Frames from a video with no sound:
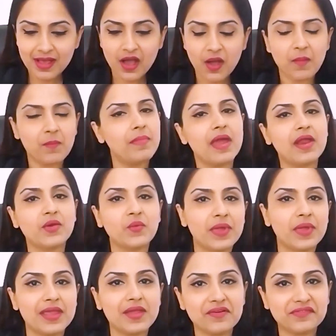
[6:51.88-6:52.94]
a better
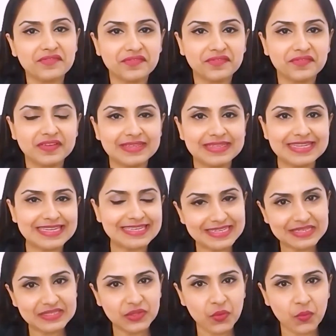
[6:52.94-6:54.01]
way of
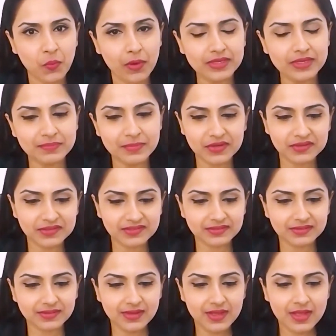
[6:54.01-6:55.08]
leading the world. Because
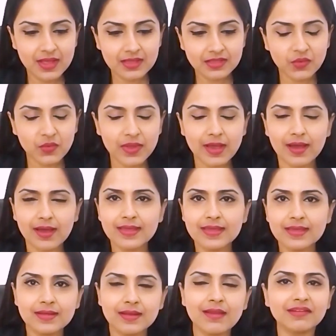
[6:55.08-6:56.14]
the way I
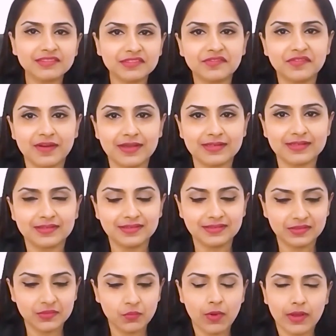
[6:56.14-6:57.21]
classify it
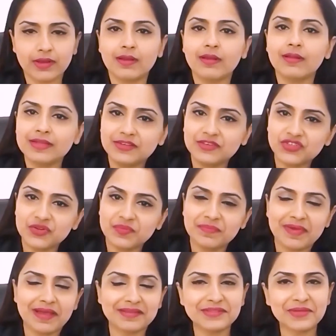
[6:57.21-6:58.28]
is vanilla leadership
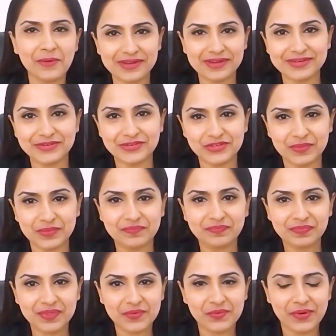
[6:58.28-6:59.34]
and thought leadership,
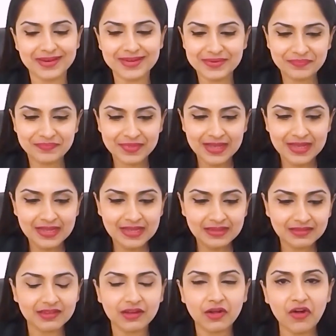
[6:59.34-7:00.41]
right?
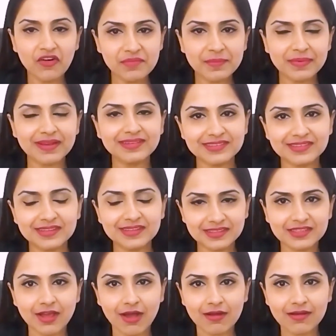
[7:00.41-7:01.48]
So a lot of people are still
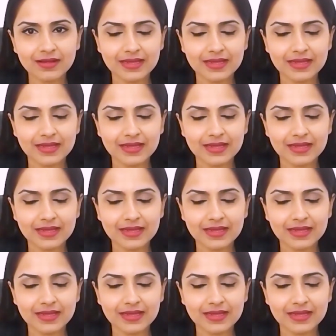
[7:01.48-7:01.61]
stuck